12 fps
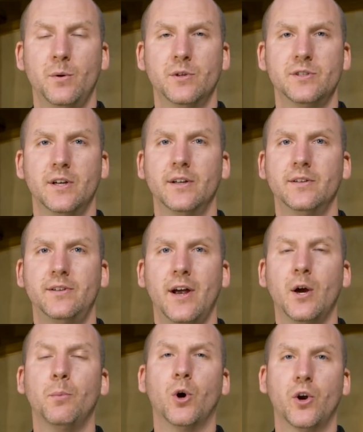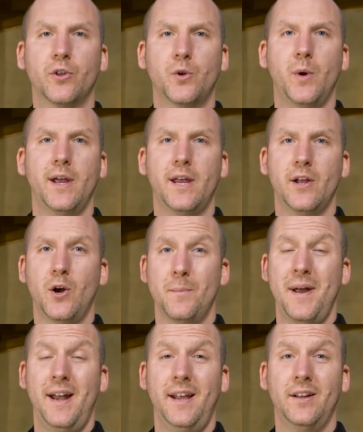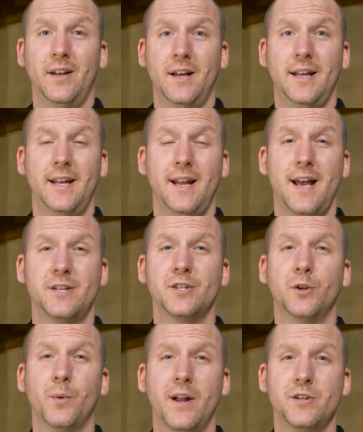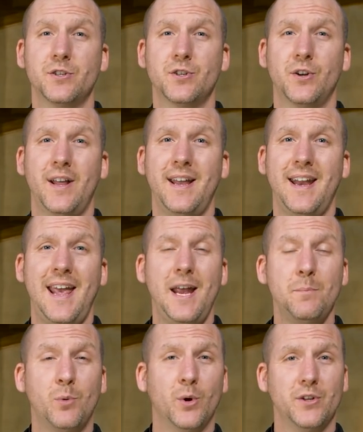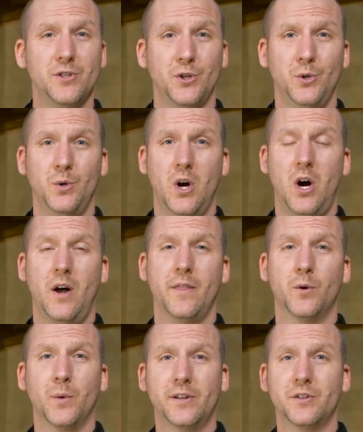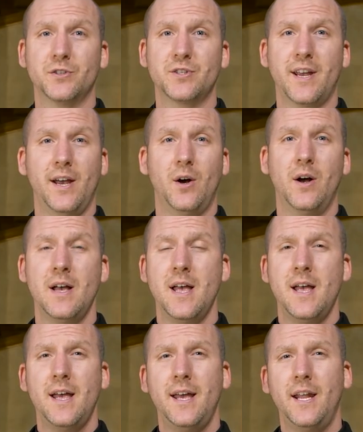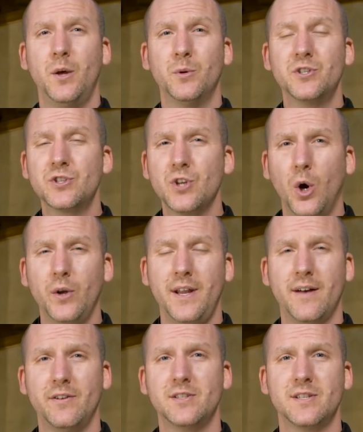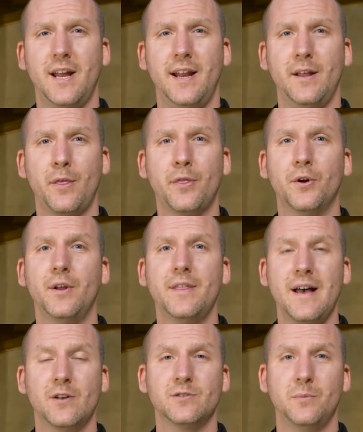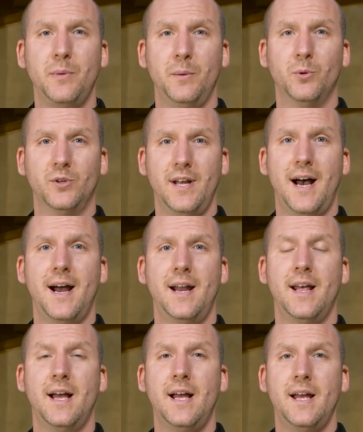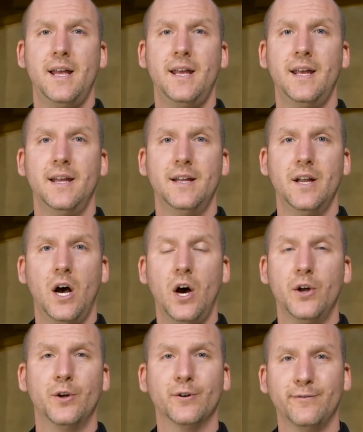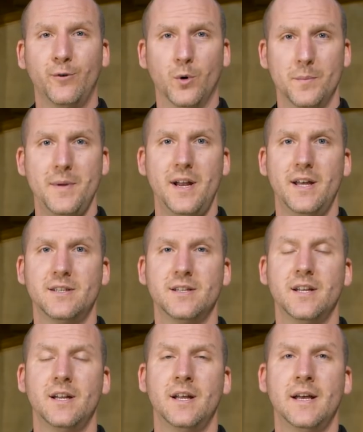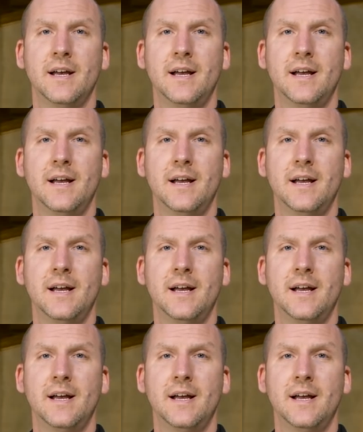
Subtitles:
there was a terrible earthquake in Armenia. It actually registered an 8.2 on the Richter scale, and it was so devastating. 30,000 people died in under 4 minutes. And